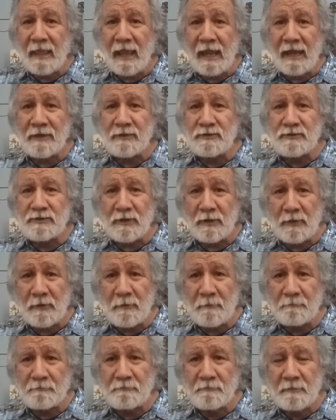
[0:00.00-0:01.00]
And
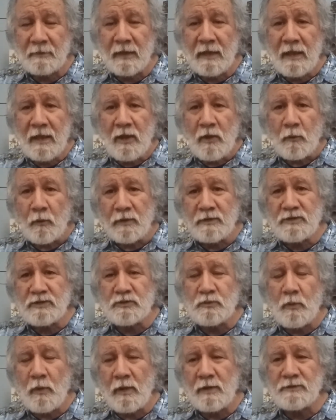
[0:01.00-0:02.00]
so we
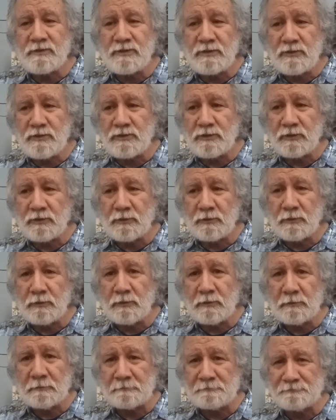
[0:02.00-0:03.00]
just want
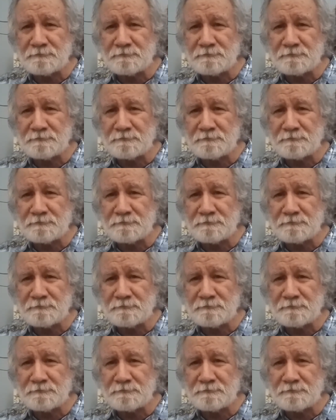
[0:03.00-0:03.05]
to